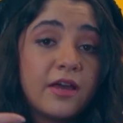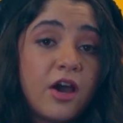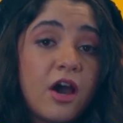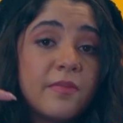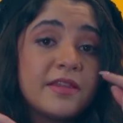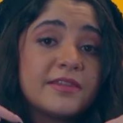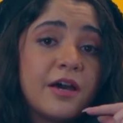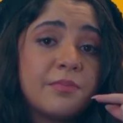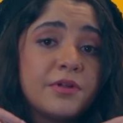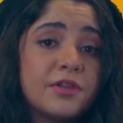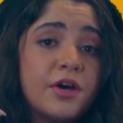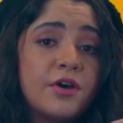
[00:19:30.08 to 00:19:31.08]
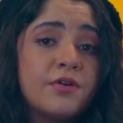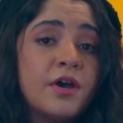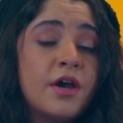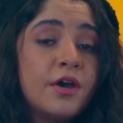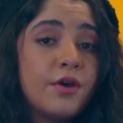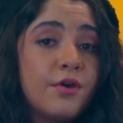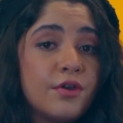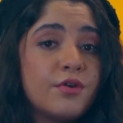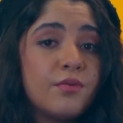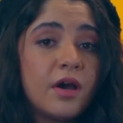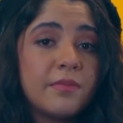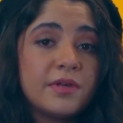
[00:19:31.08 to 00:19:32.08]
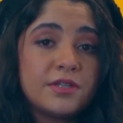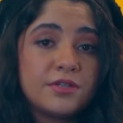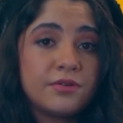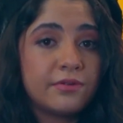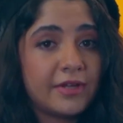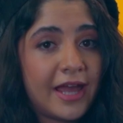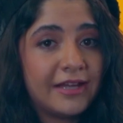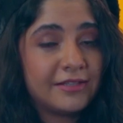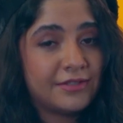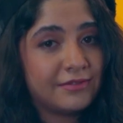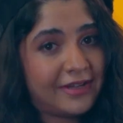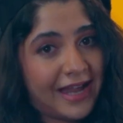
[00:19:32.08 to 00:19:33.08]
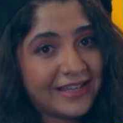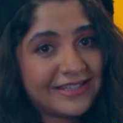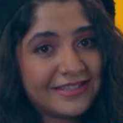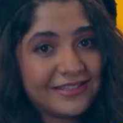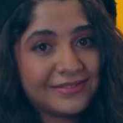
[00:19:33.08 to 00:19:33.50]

comment down below who you want me to react to next.